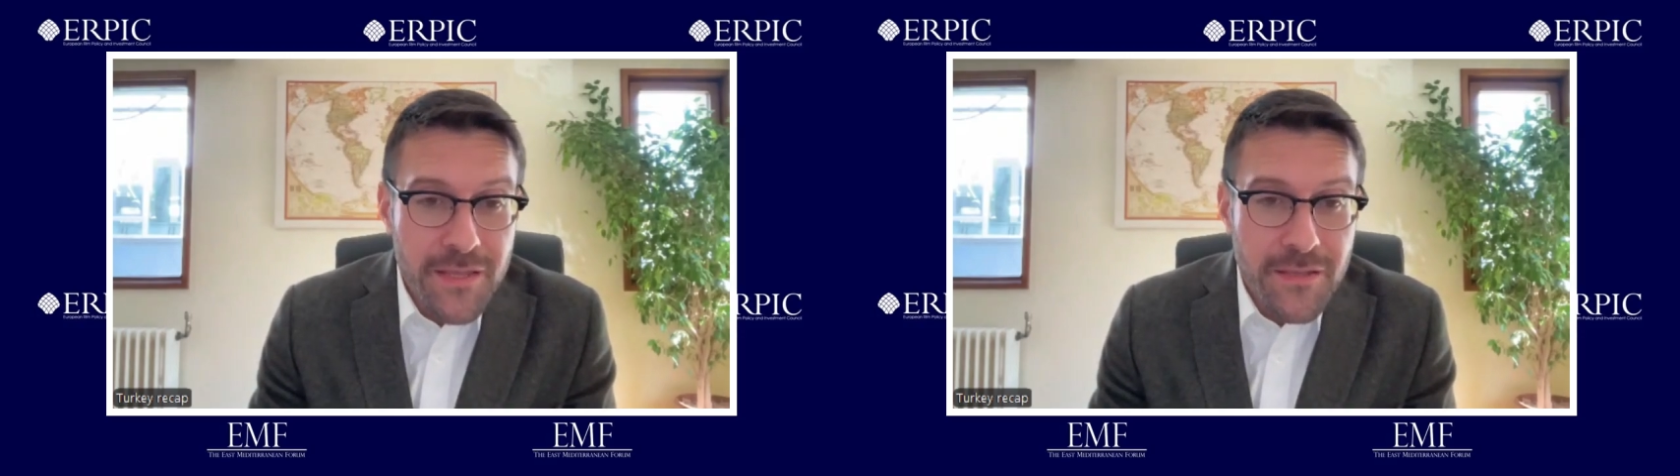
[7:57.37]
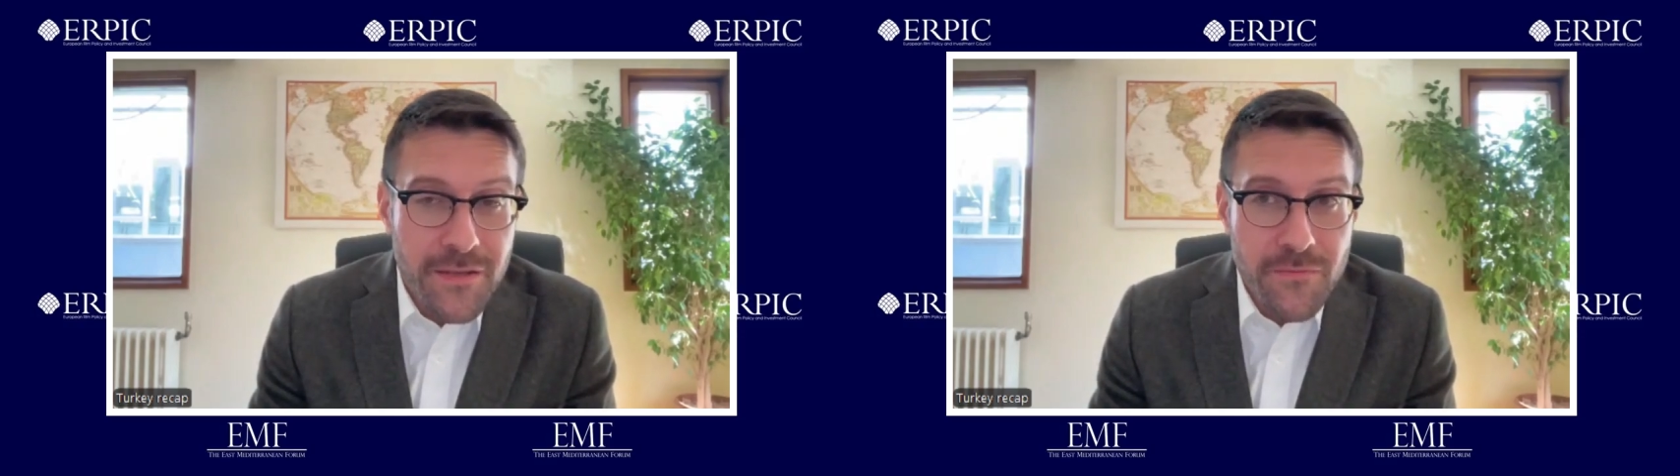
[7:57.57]

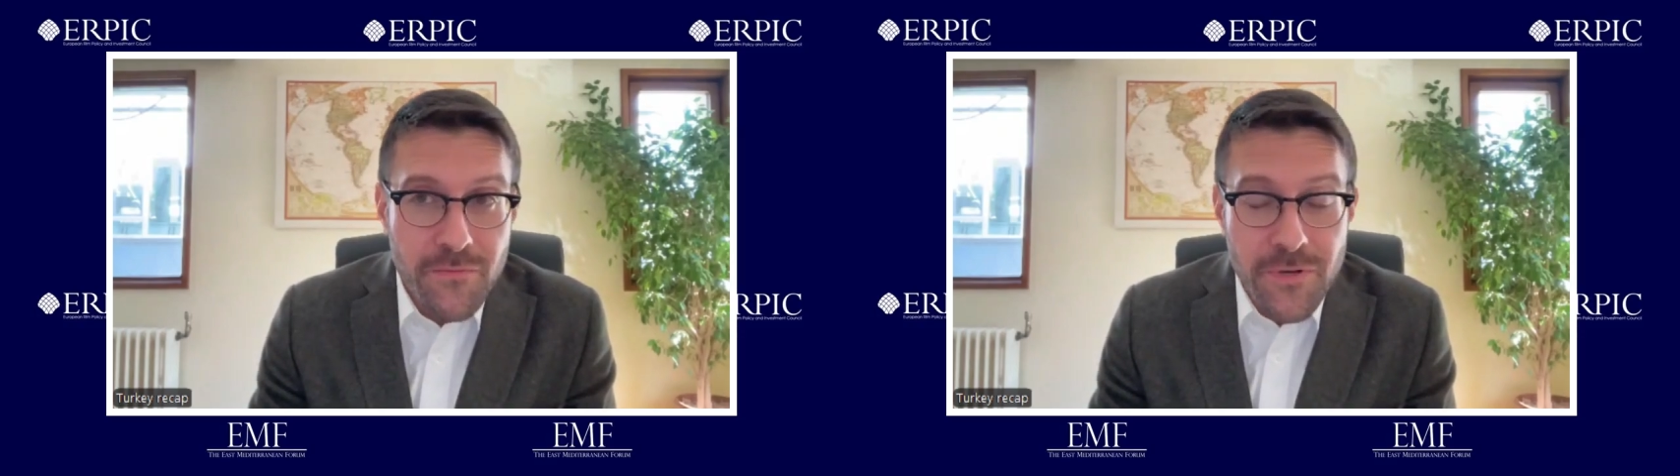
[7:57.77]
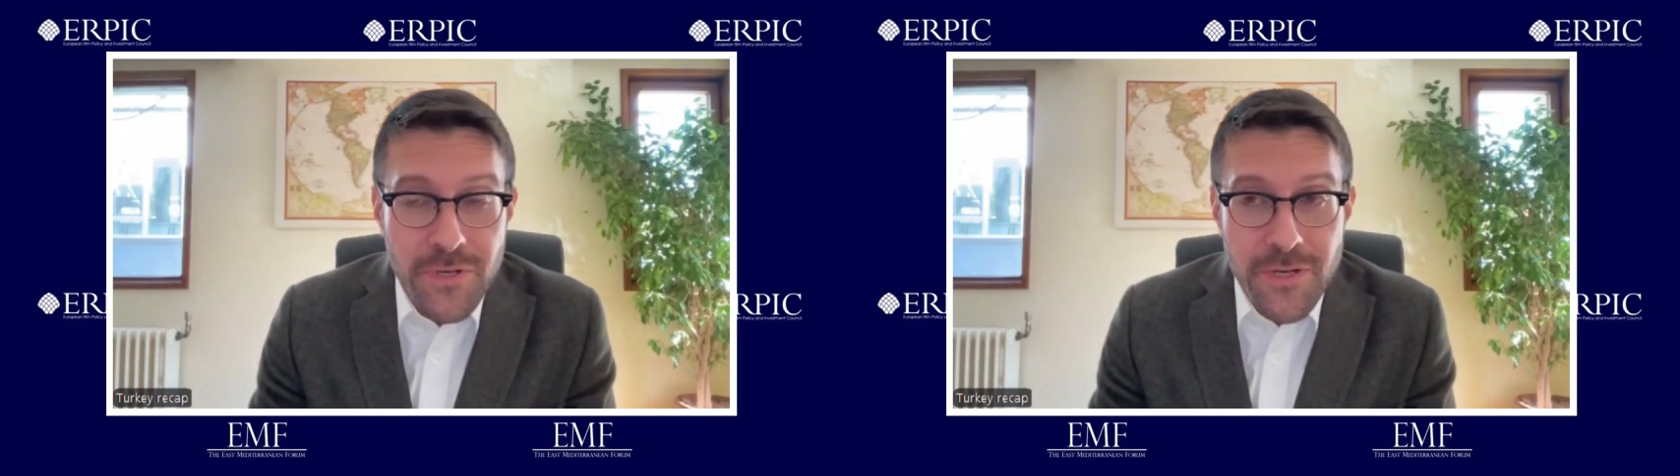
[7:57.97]
This
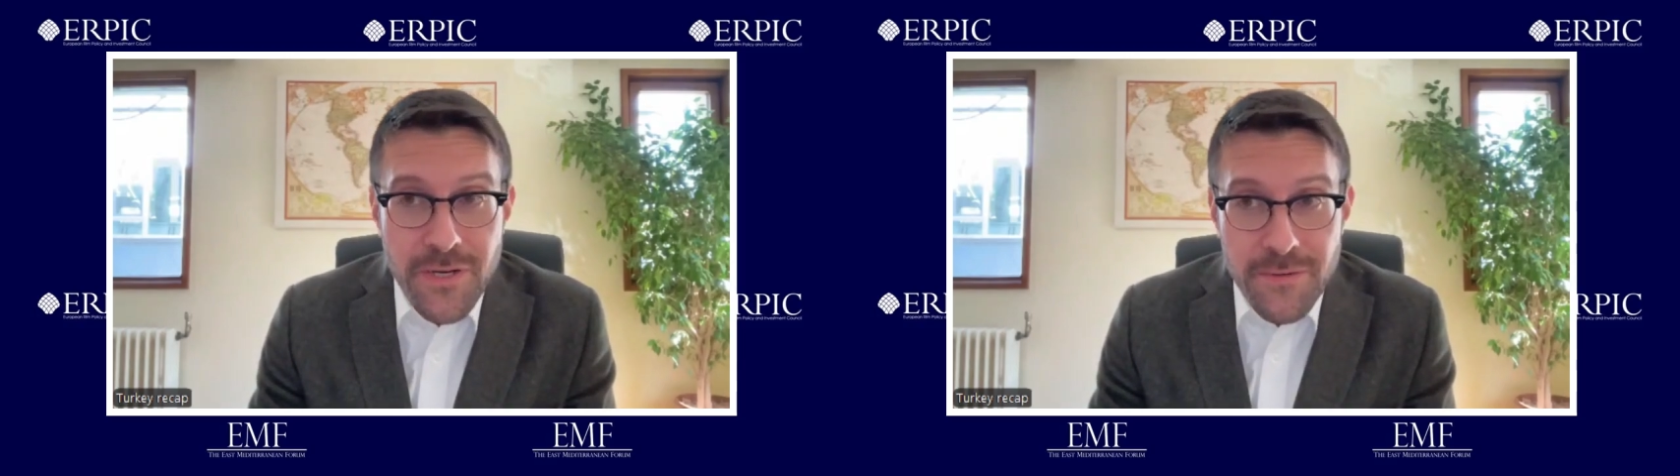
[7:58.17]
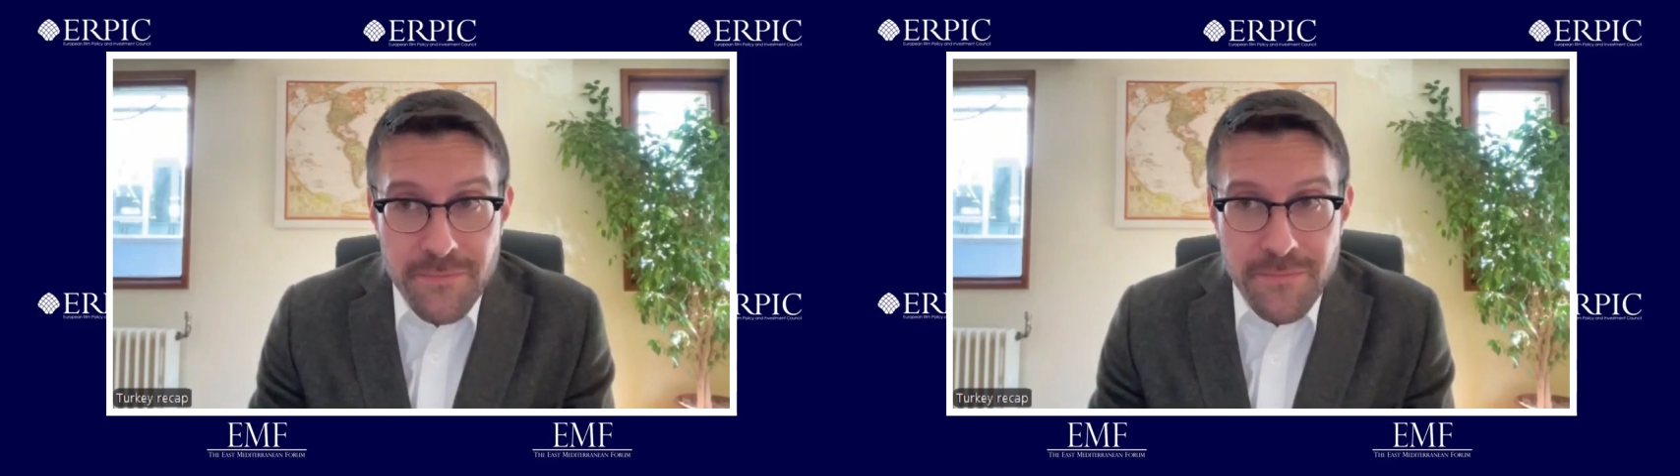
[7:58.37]
would
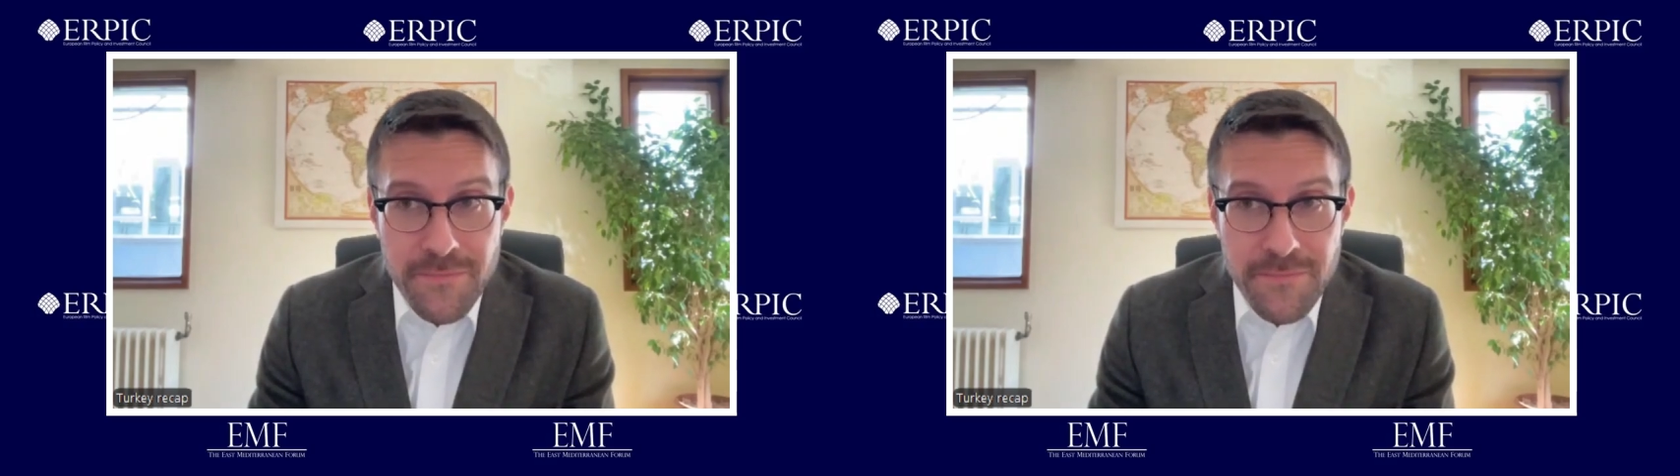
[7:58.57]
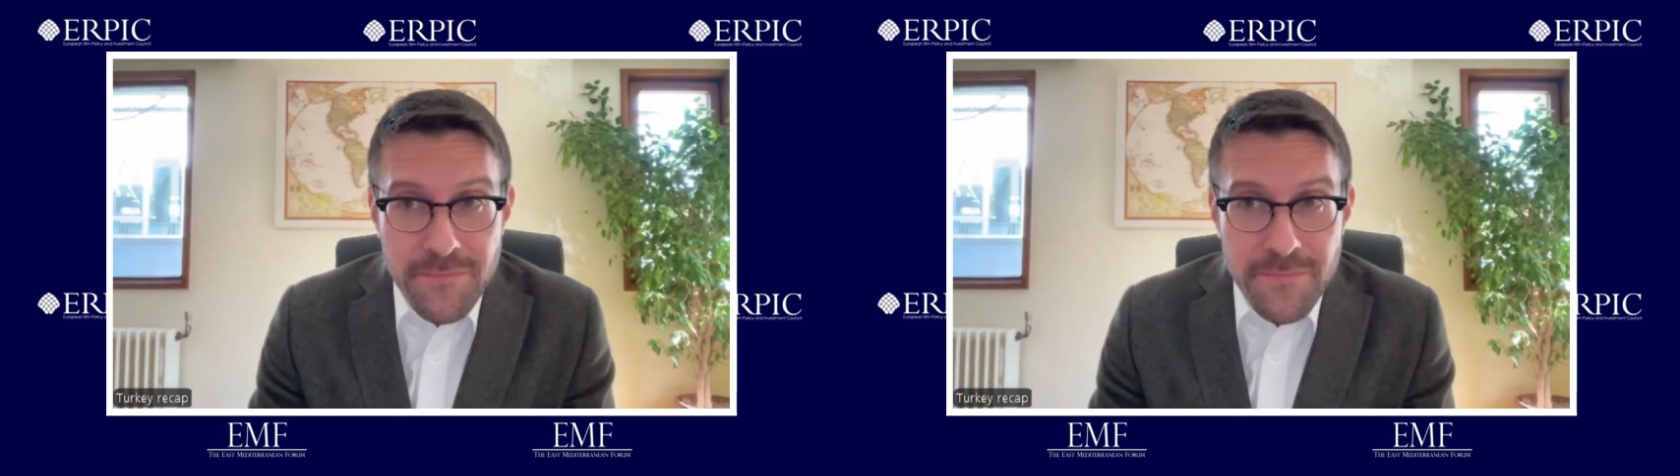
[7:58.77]

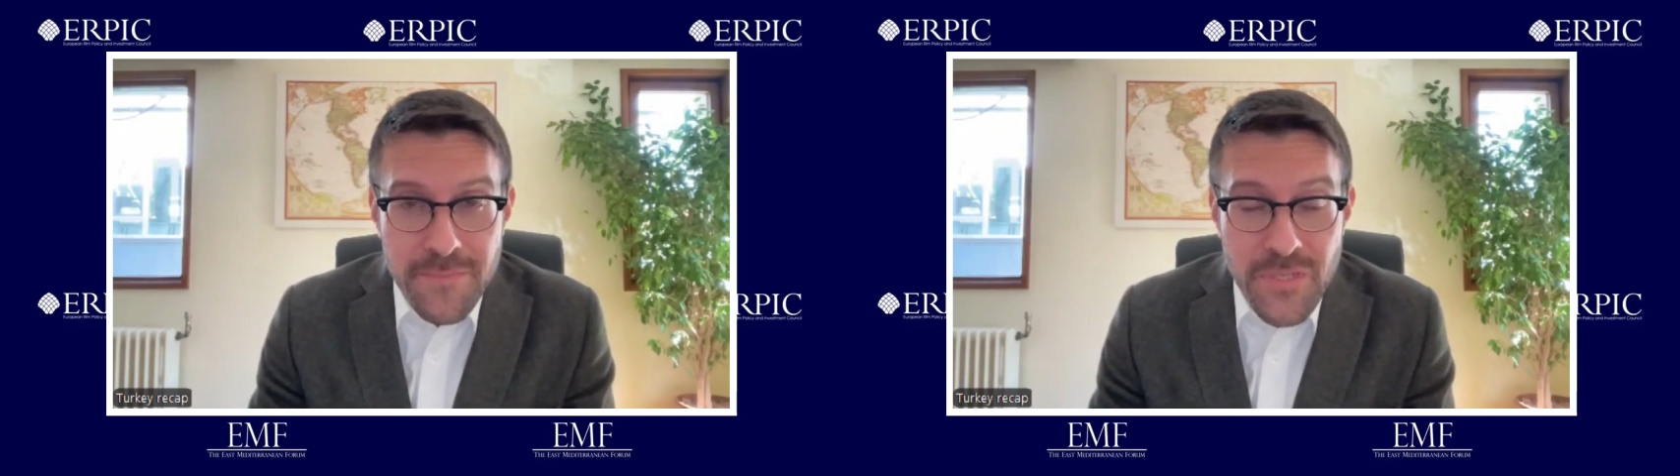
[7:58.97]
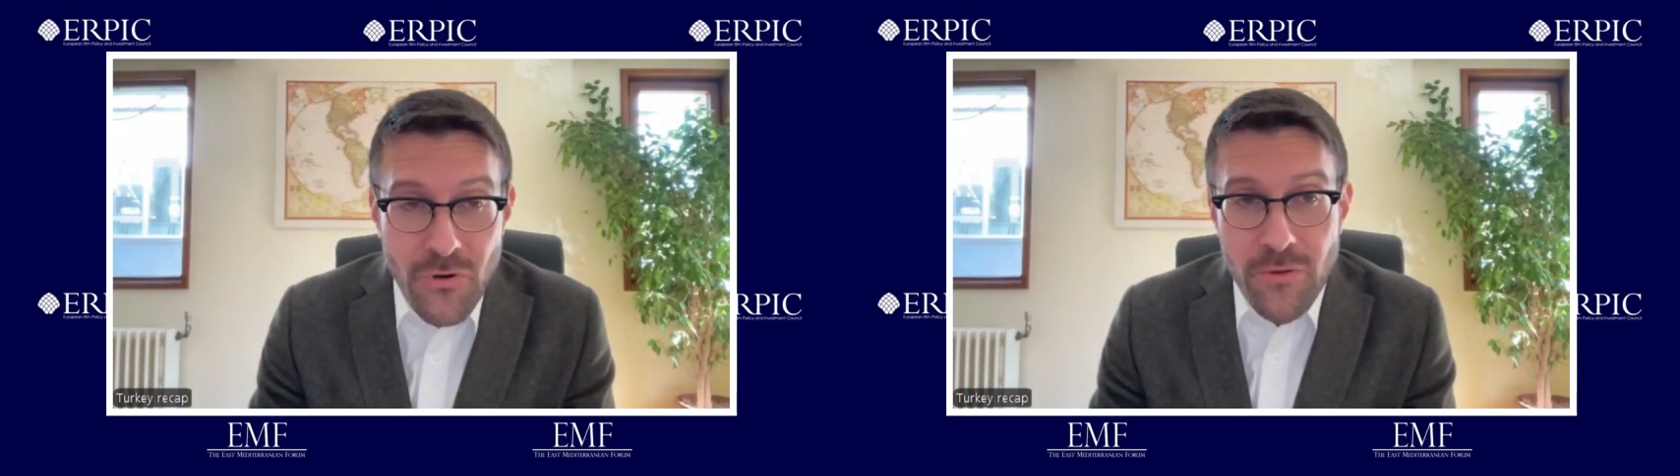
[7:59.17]

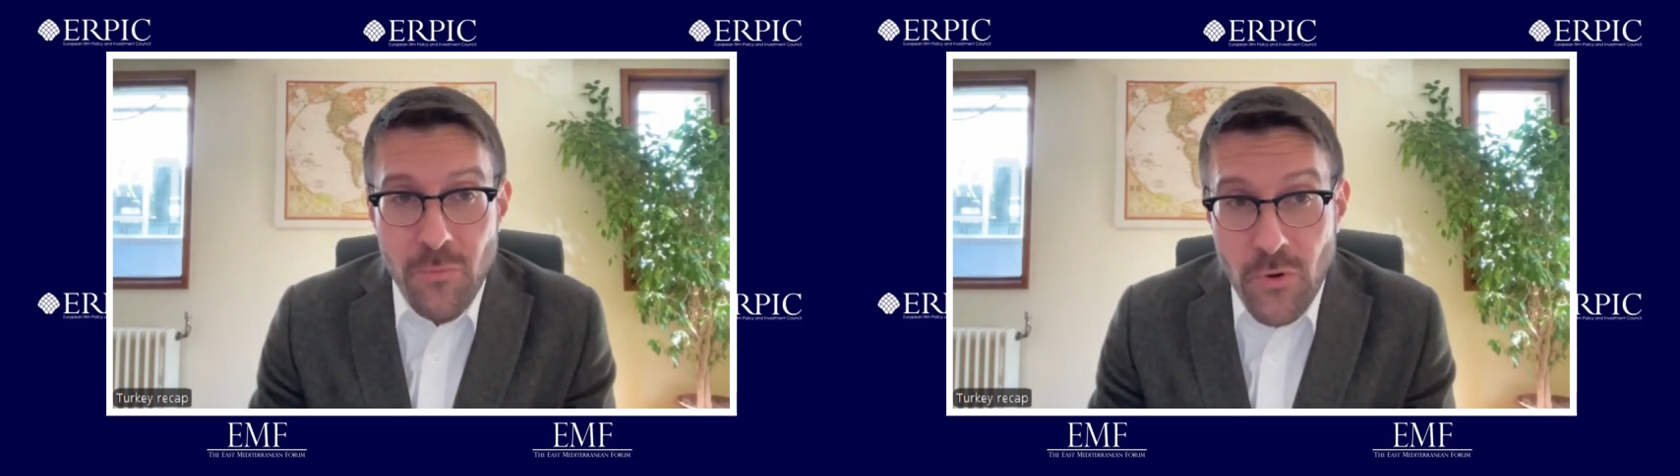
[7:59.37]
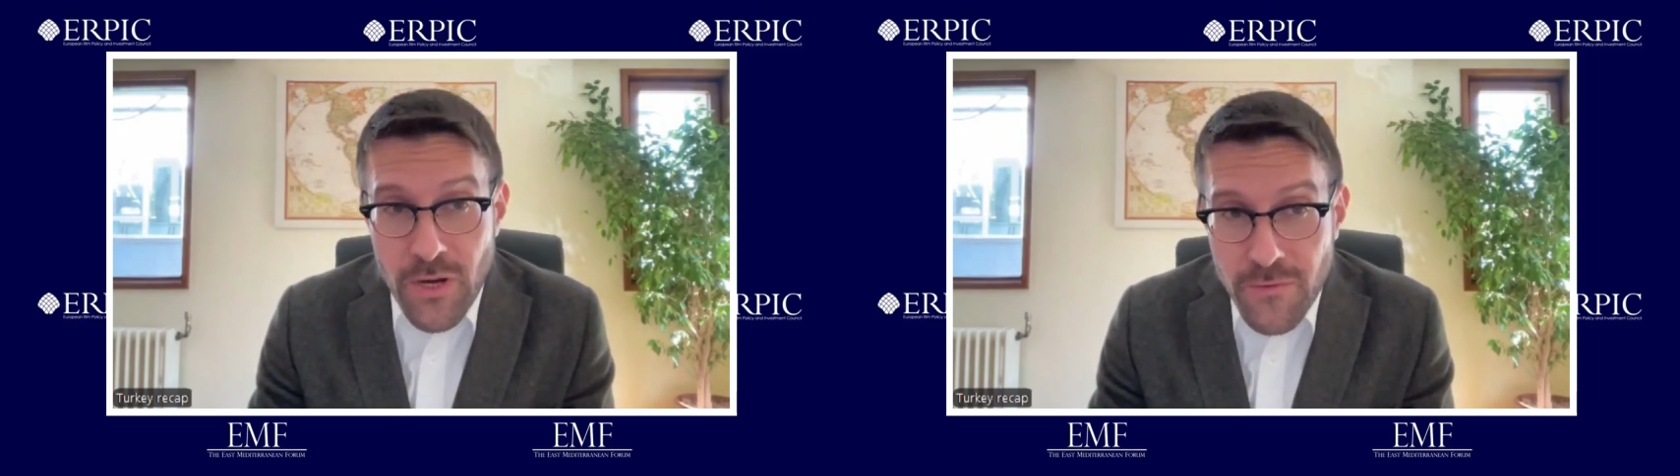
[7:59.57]
draw them
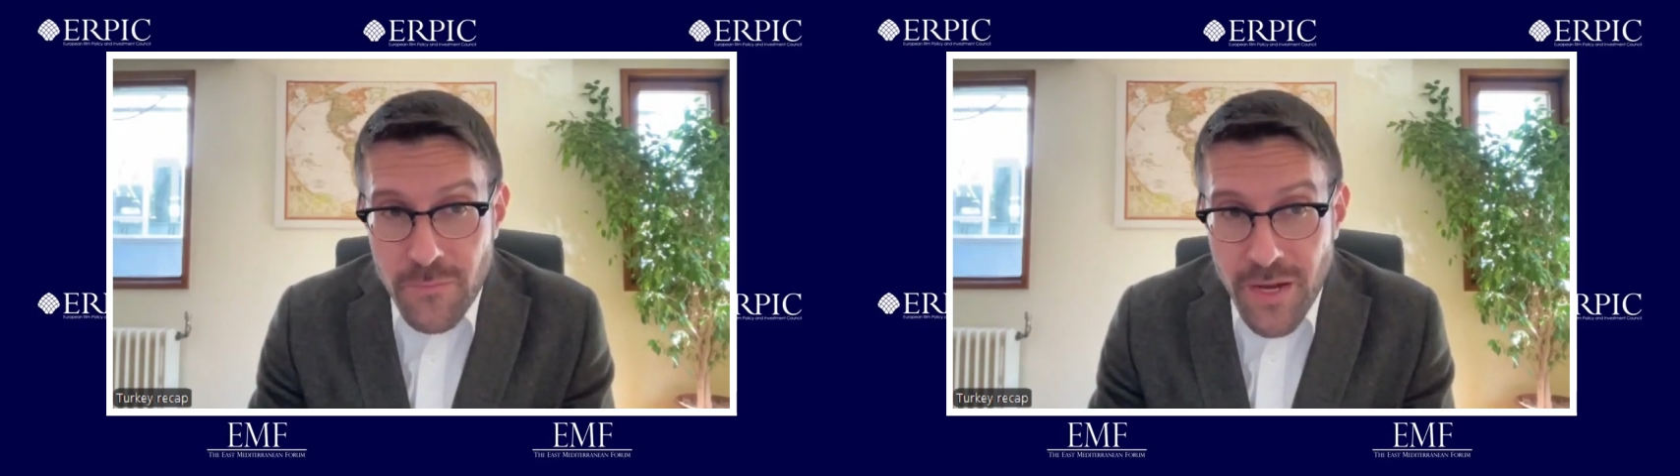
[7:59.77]
away from the